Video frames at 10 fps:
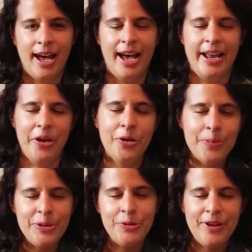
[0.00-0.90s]
I
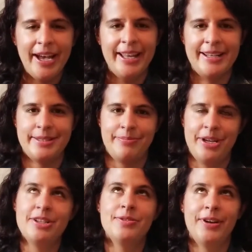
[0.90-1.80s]
hope you've had as
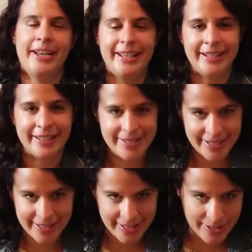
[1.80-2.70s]
much fun
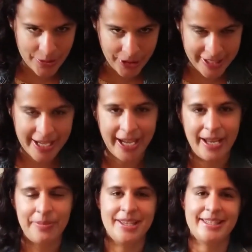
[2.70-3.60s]
listening to this story
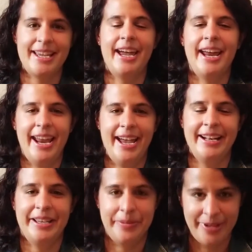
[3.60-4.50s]
time as I had
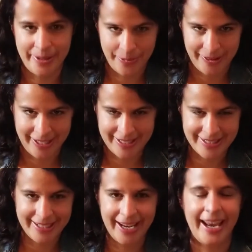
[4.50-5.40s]
coming up with
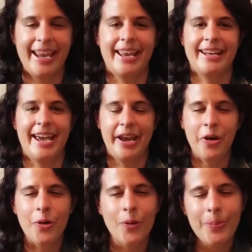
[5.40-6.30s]
it. And I
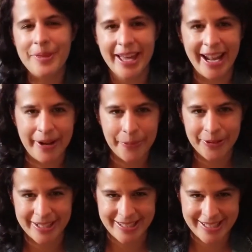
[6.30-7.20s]
hope that I will
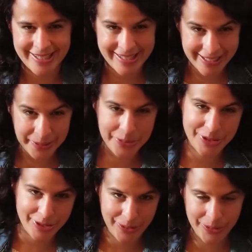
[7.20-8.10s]
get to see you
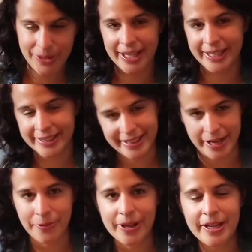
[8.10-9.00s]
soon in
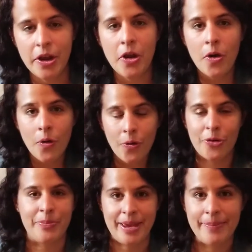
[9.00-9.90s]
Lakewood,
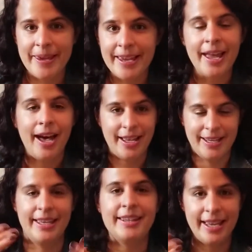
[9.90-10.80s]
or maybe
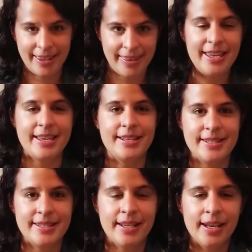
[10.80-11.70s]
again like
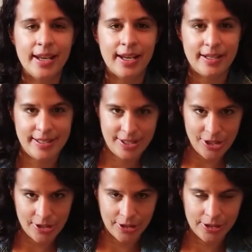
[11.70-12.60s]
this,
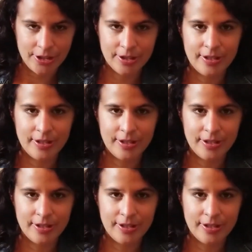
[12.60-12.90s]
digital.